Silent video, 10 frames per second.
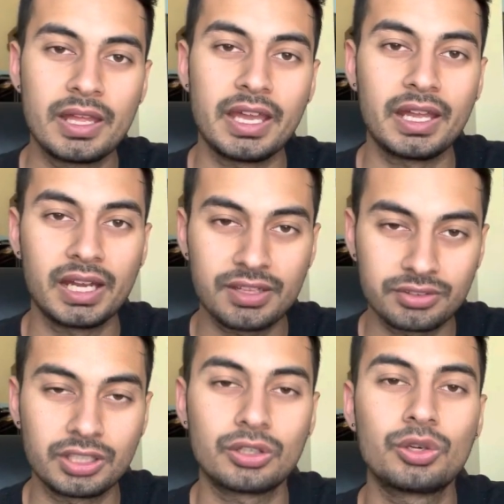and ask
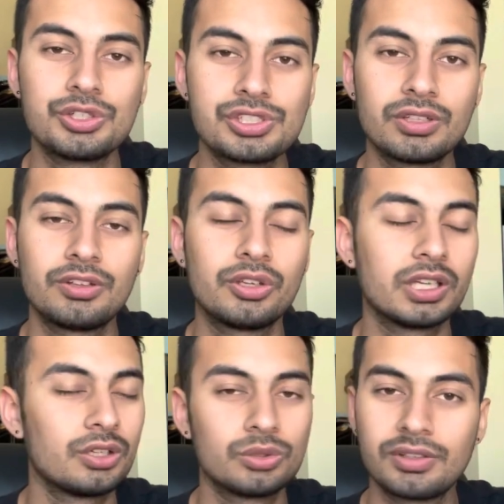their questions. You
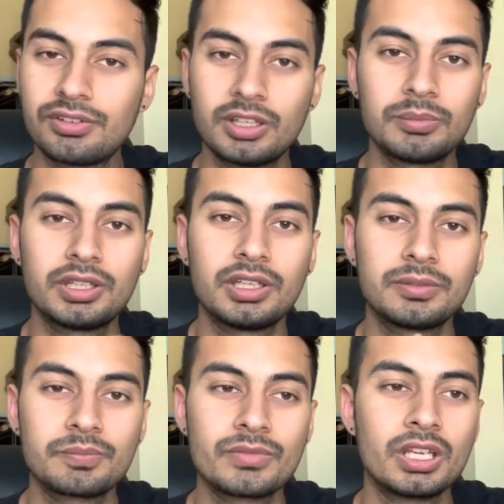can do the same thing.